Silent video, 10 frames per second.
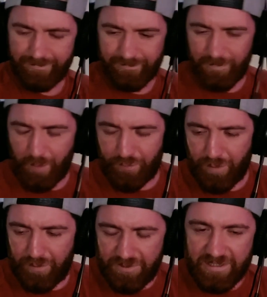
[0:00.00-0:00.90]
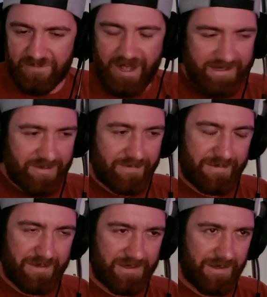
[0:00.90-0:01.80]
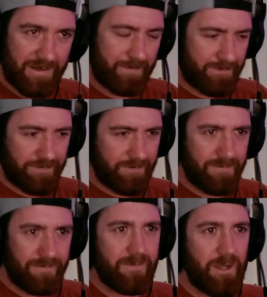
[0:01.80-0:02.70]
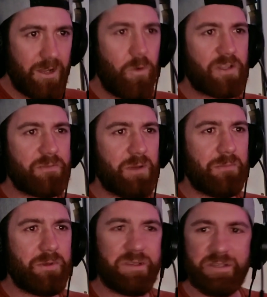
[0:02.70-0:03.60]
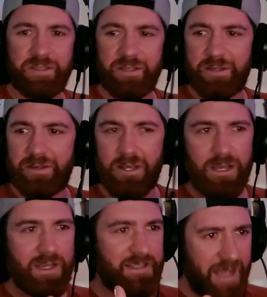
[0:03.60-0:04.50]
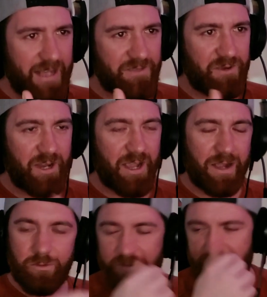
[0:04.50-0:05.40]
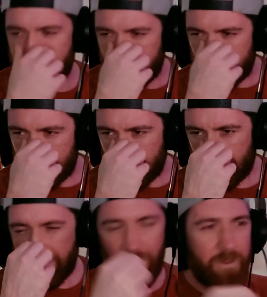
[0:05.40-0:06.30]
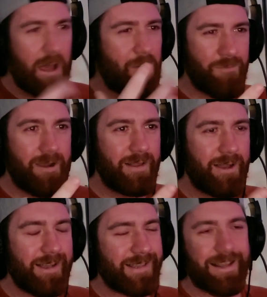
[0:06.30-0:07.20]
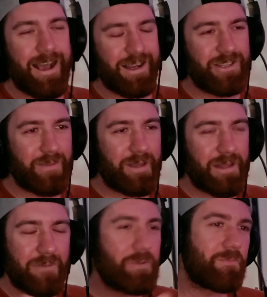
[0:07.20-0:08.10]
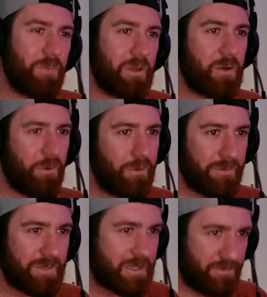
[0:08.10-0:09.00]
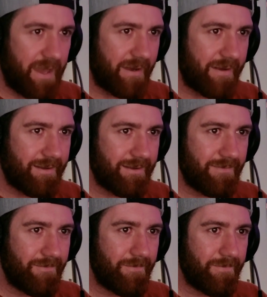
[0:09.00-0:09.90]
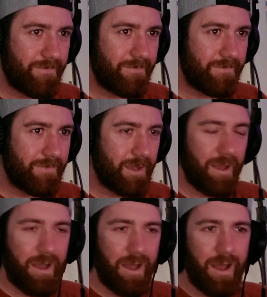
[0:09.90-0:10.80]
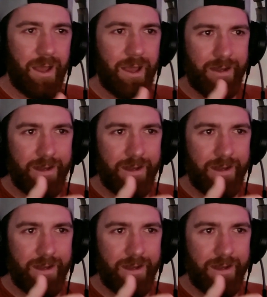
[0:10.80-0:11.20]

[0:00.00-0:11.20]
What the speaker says: properties of atoms like quantum numbers and scattering angles without realizing that actually, I mean, like we call them spin. And